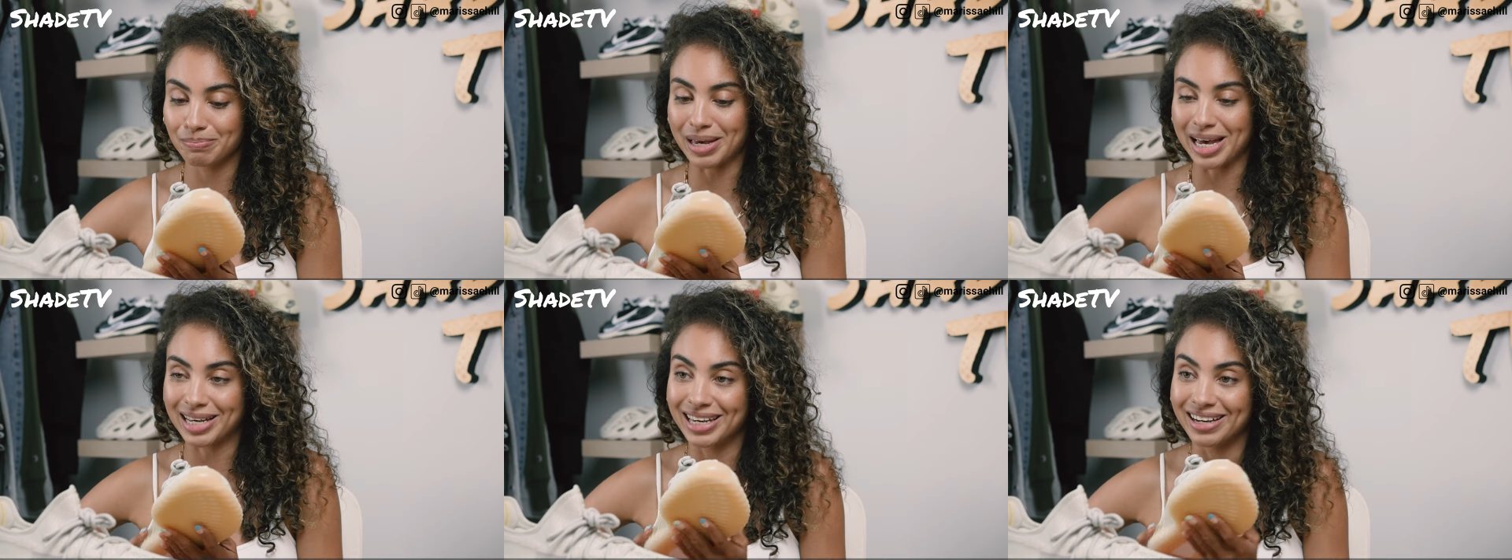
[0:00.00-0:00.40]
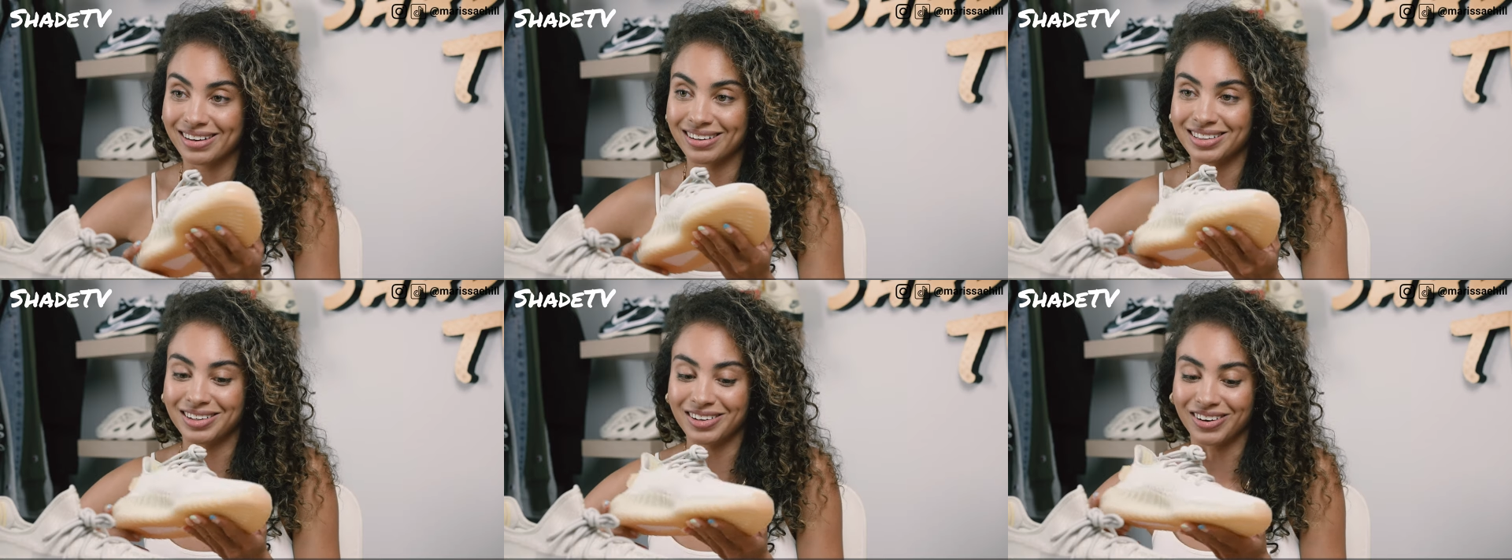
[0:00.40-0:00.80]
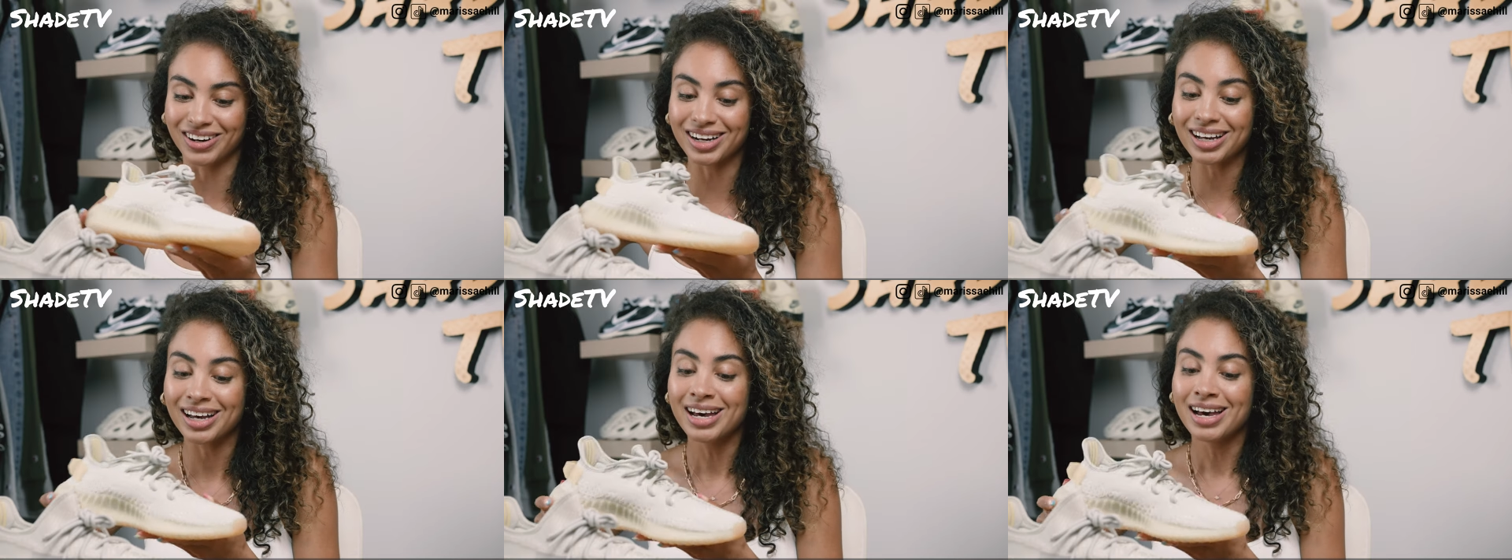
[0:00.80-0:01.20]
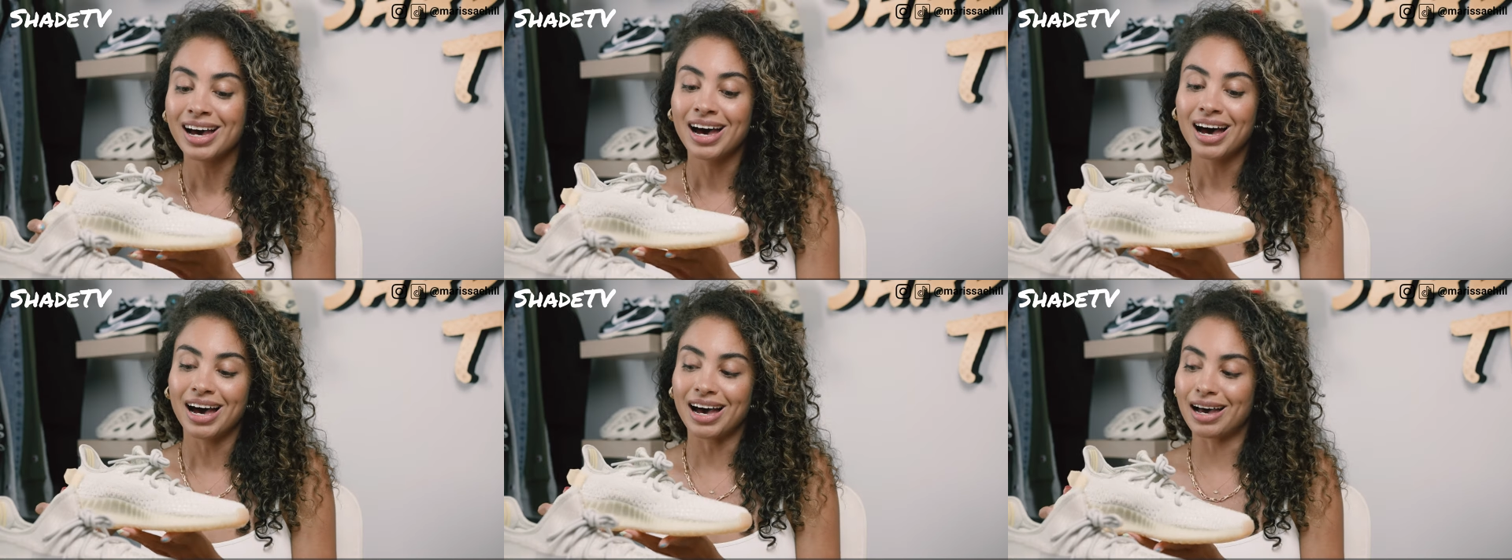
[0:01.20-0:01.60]
back here in New York.
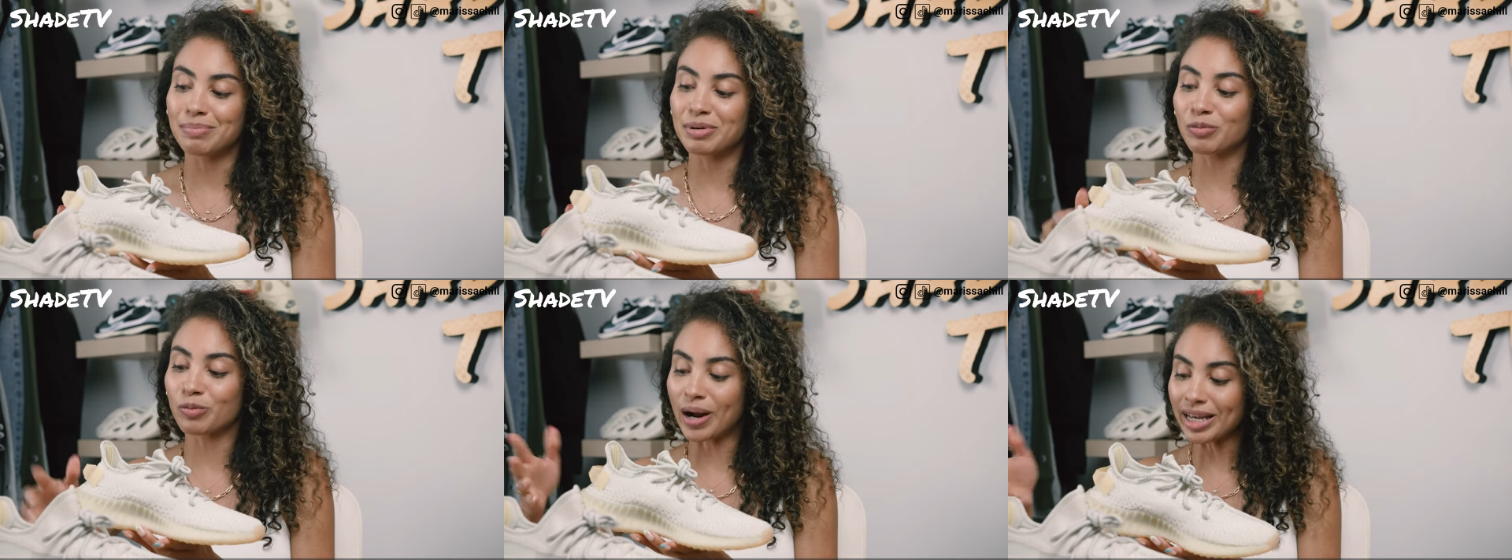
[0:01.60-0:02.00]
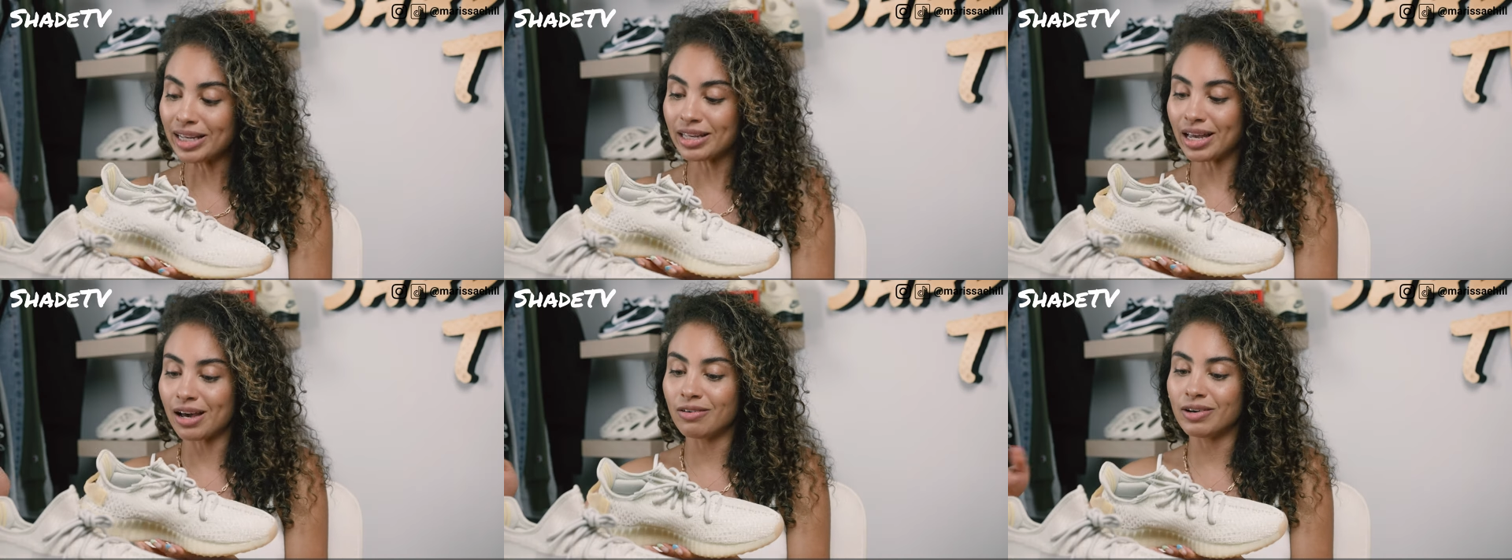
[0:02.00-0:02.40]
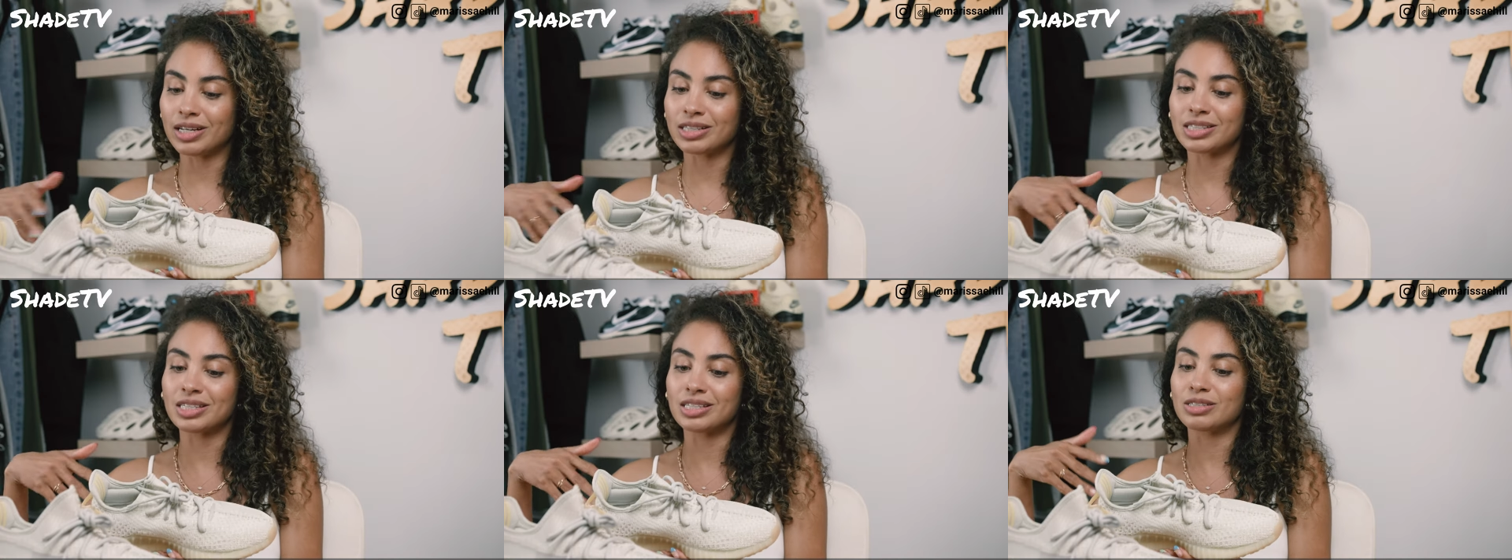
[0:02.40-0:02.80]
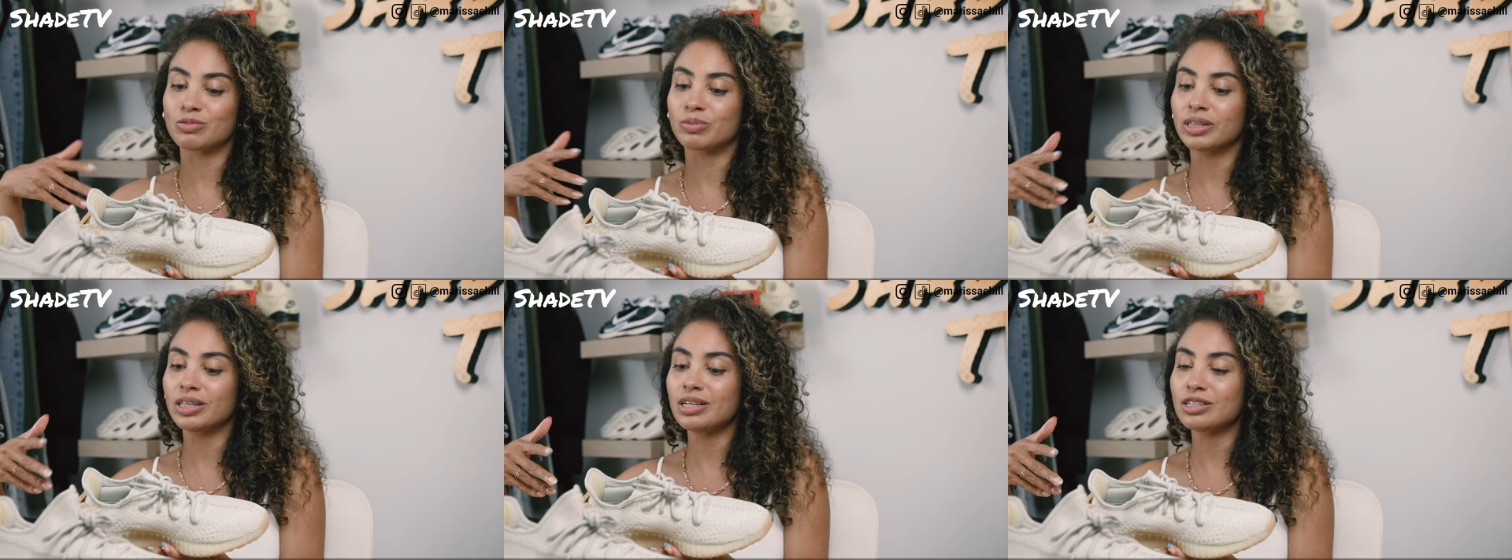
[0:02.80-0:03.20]
Uh, but right now it's this
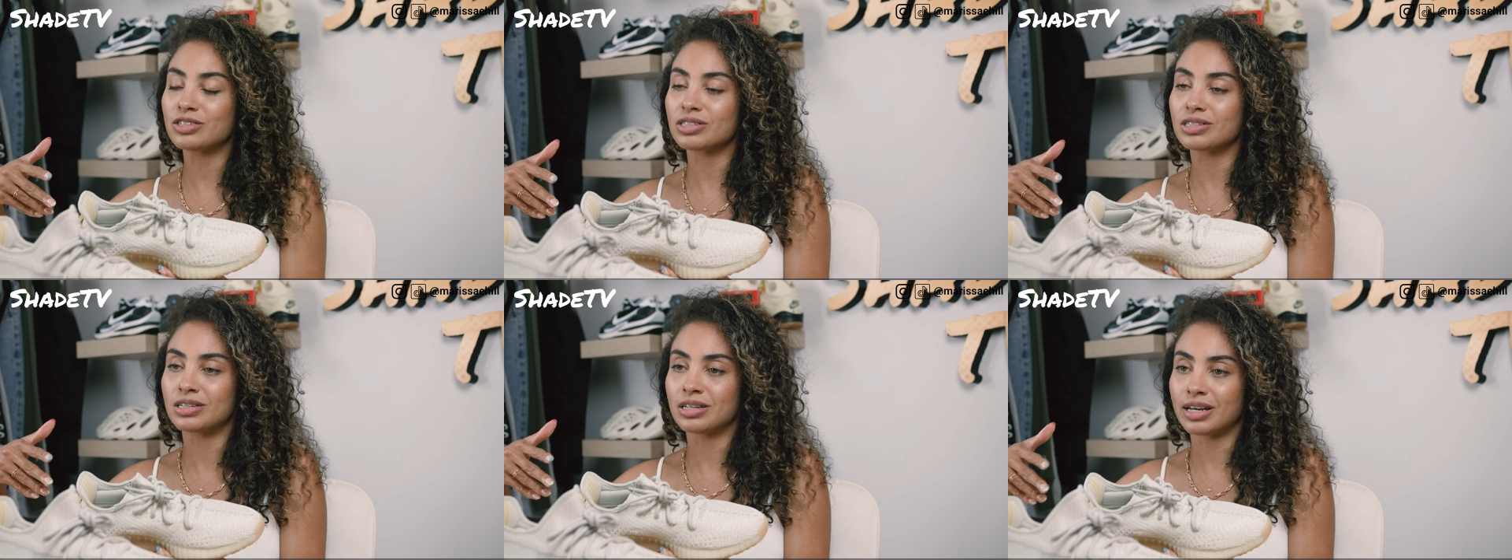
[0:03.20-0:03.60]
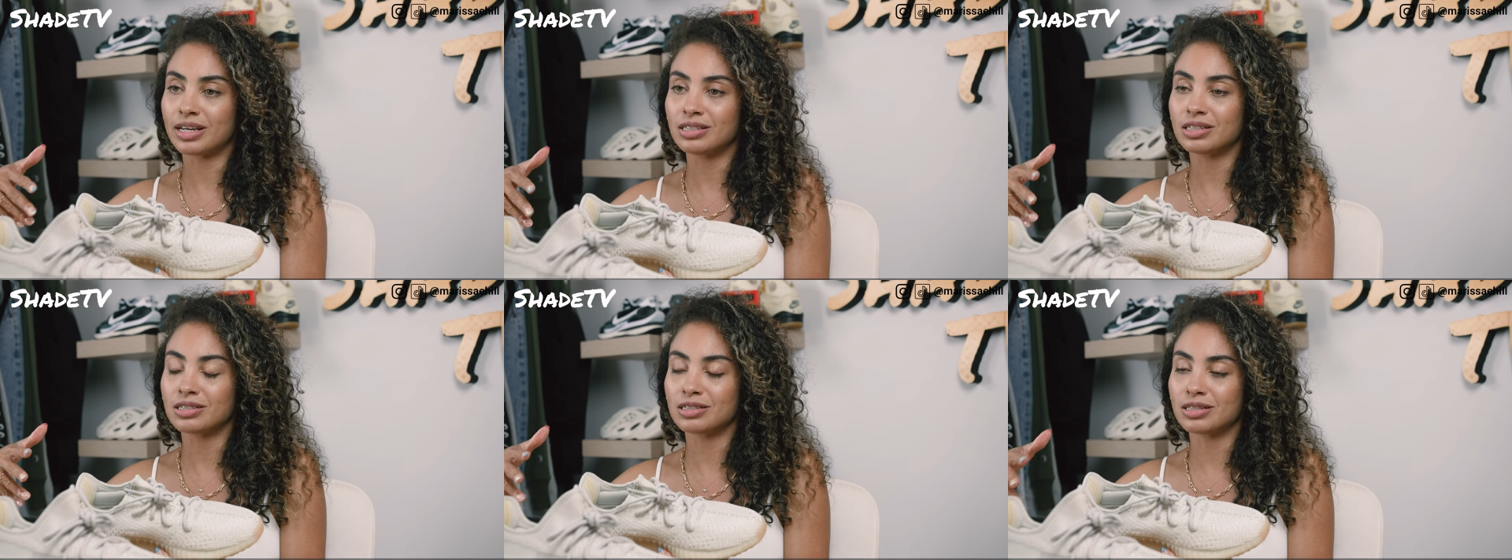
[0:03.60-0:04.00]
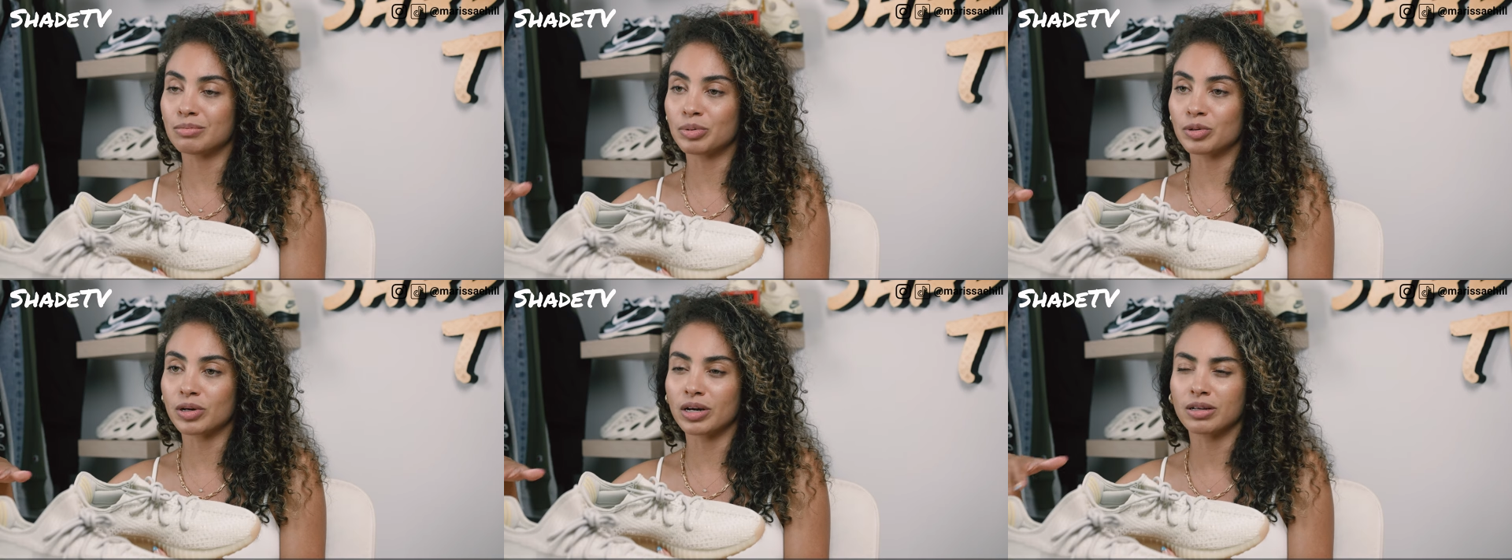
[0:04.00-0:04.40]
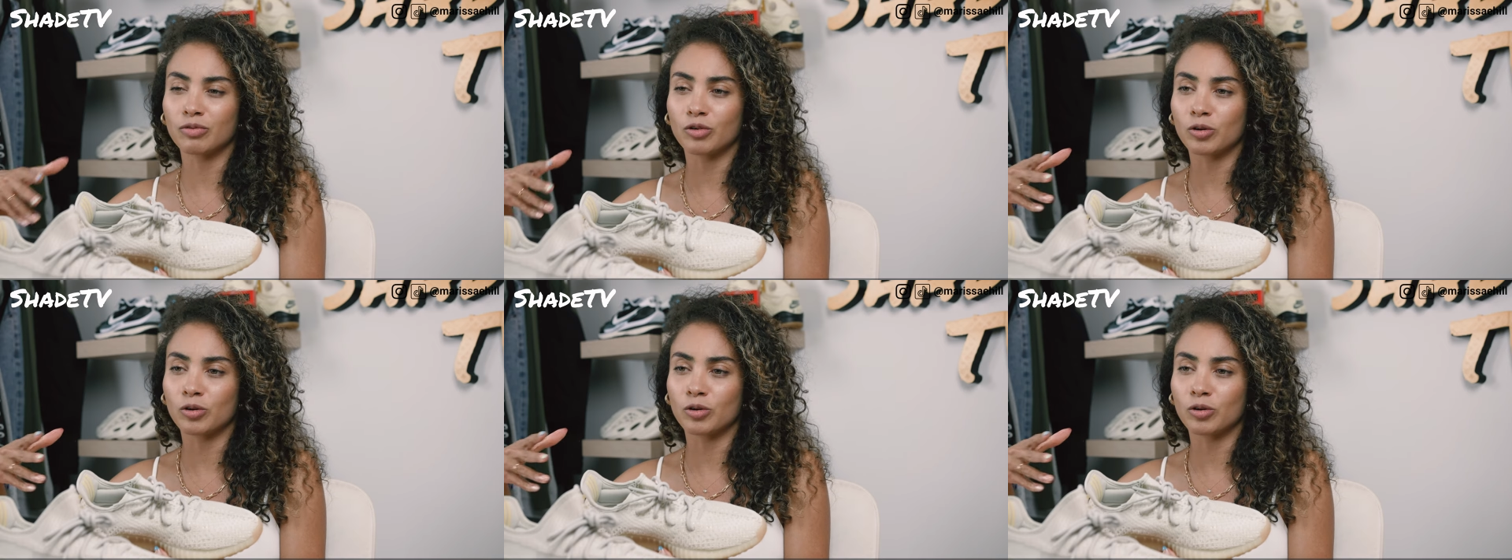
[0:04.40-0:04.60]
really just nice, simple kind of